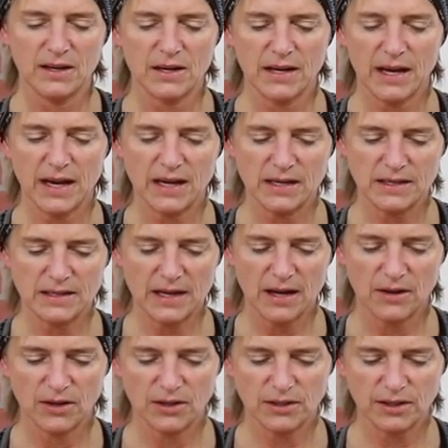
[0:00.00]
And gaze
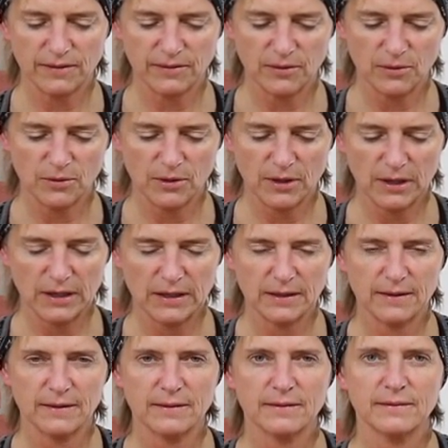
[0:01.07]
down at the floor.